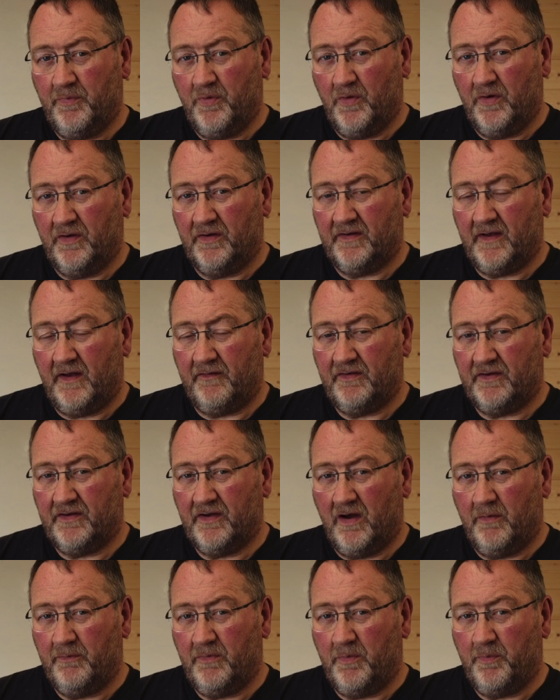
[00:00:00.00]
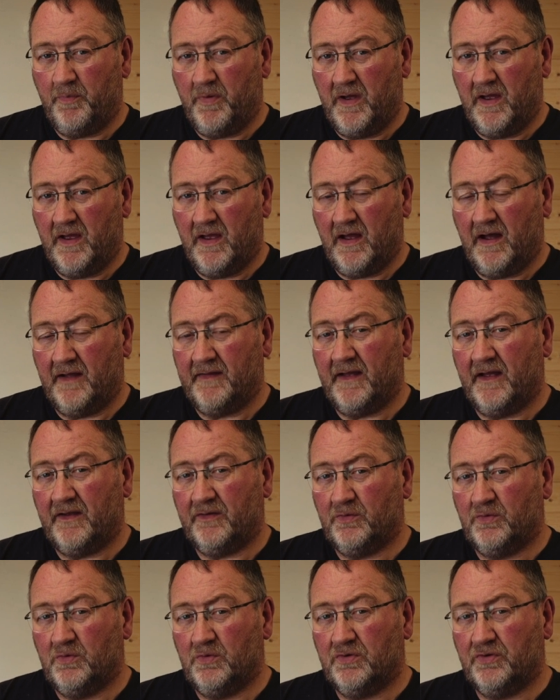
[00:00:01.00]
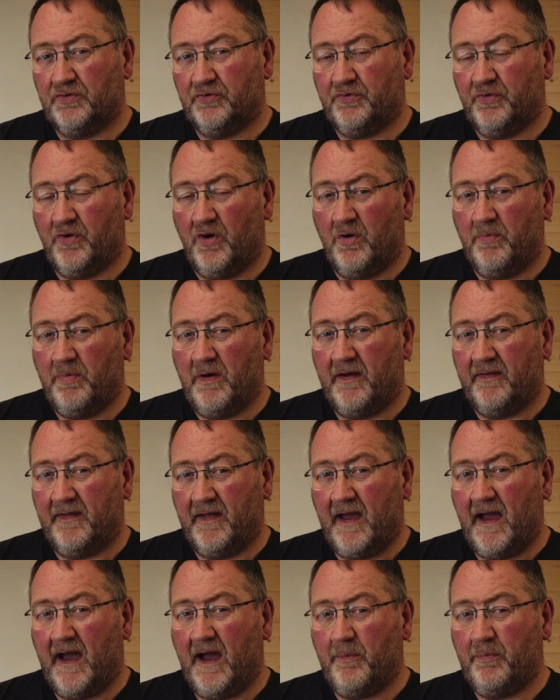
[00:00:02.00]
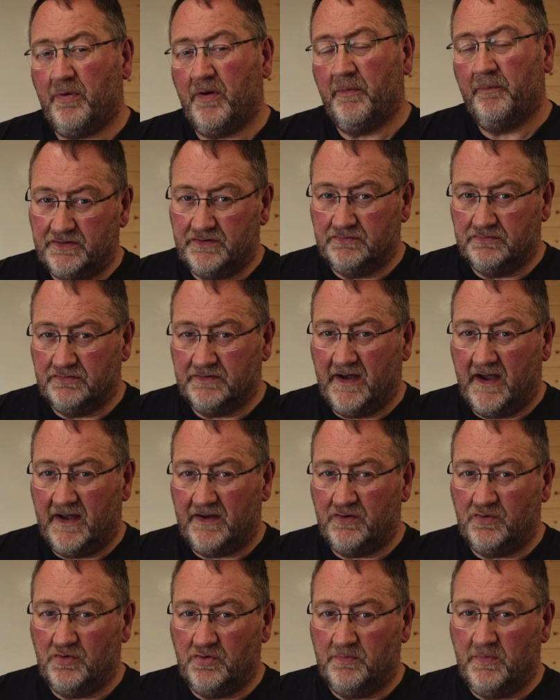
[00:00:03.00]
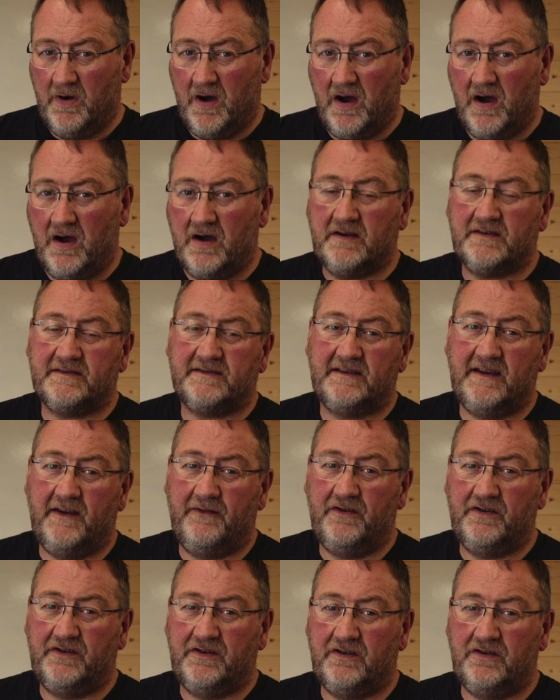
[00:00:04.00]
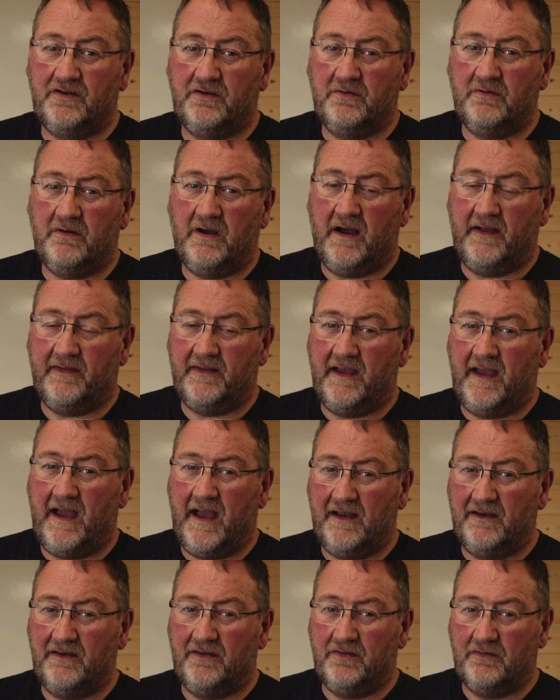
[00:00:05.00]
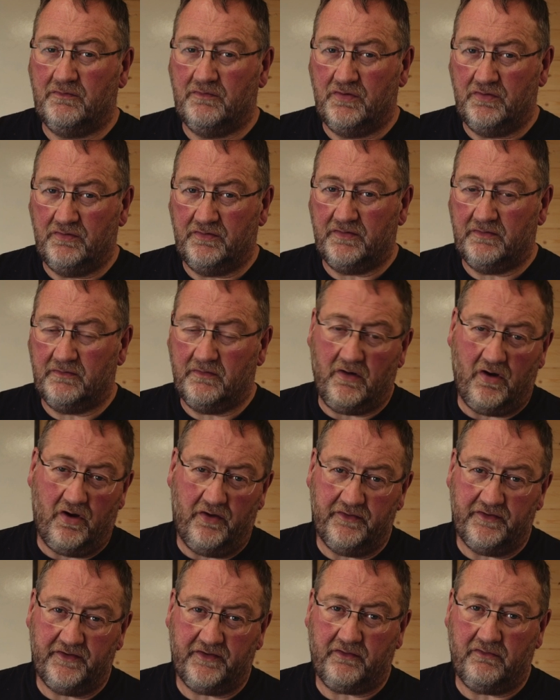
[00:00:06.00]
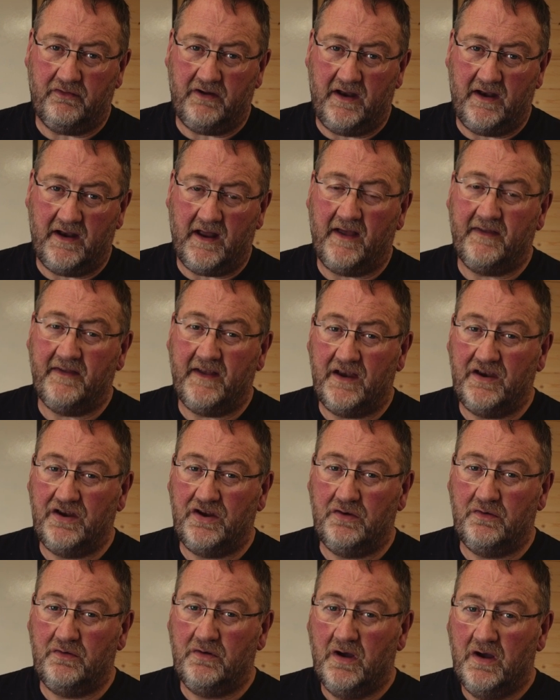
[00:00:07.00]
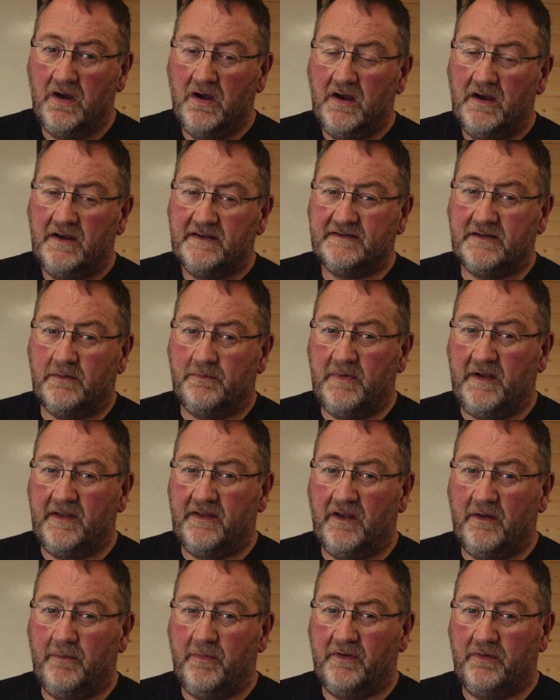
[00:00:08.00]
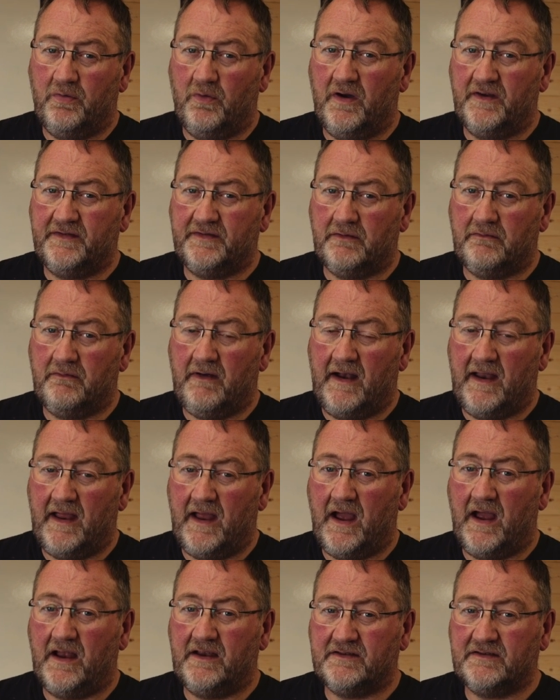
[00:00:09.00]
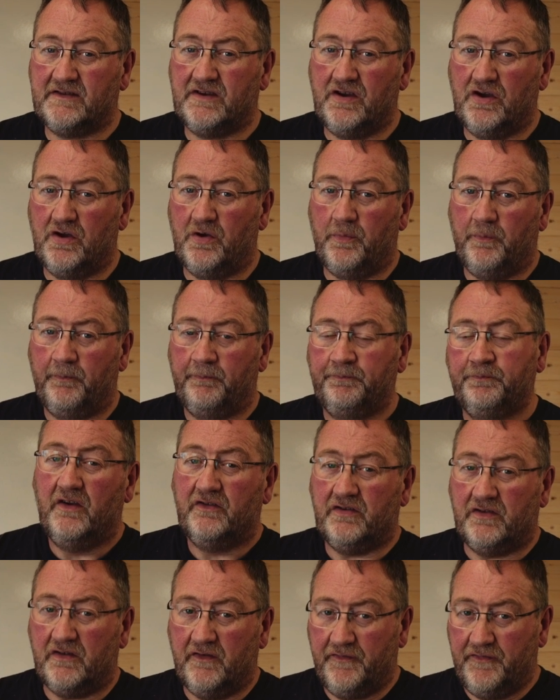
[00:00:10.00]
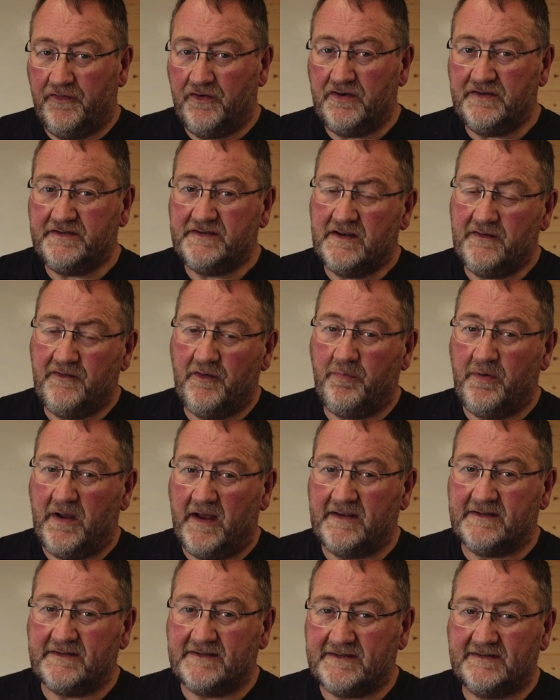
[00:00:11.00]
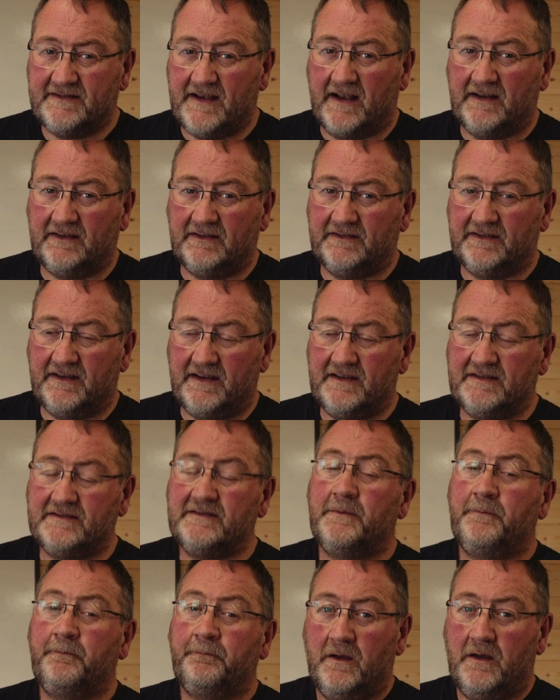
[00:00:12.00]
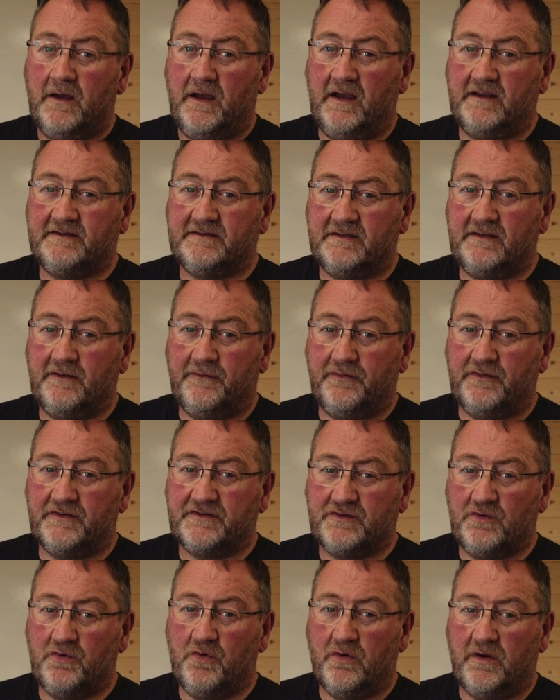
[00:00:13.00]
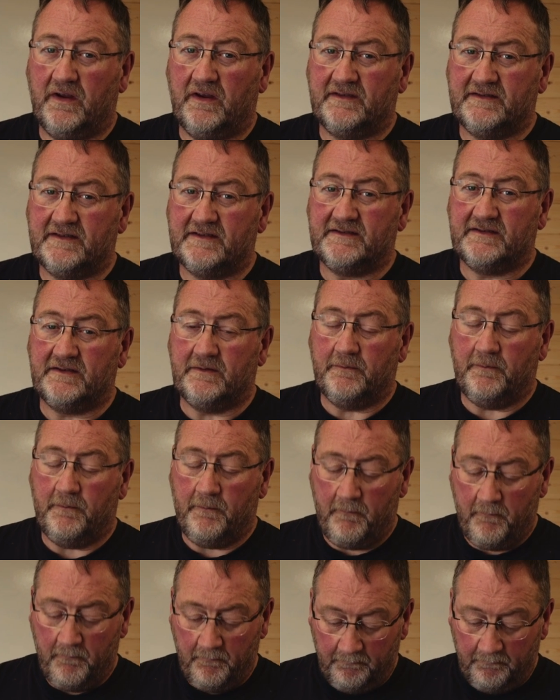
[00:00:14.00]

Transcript: points every time you ping, and that's all controlled by the app you will get your marks given to you at the end of the route on the screen and then you submit them to us at Rally HQ. So the first thing for Blazing Saddles is it's a different scoring system.